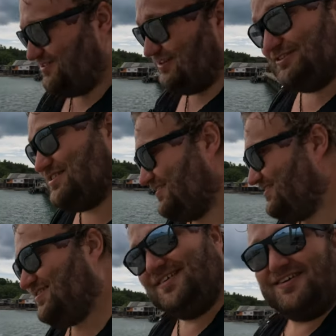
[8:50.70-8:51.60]
So just
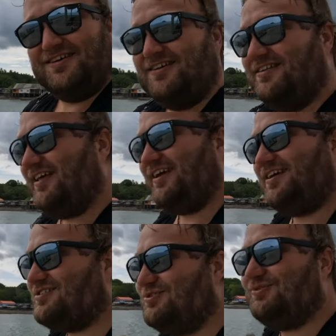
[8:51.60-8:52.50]

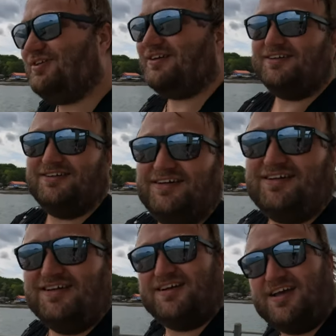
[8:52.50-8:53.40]
take a scooter
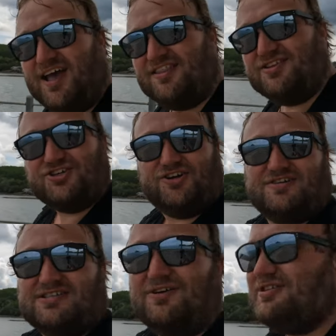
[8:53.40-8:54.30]
and enjoy
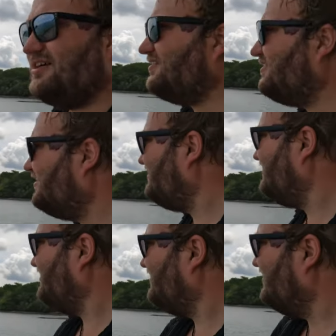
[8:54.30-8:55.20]
yourselves, and
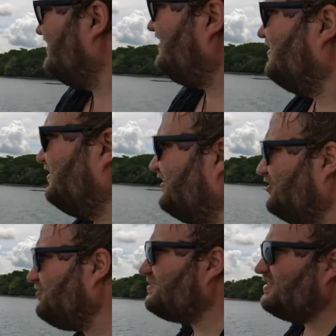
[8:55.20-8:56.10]

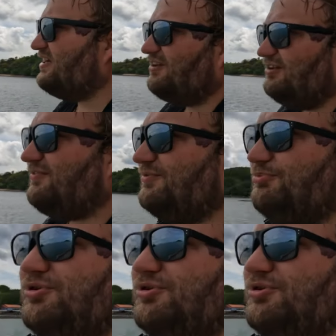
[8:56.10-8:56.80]
you will see a lot of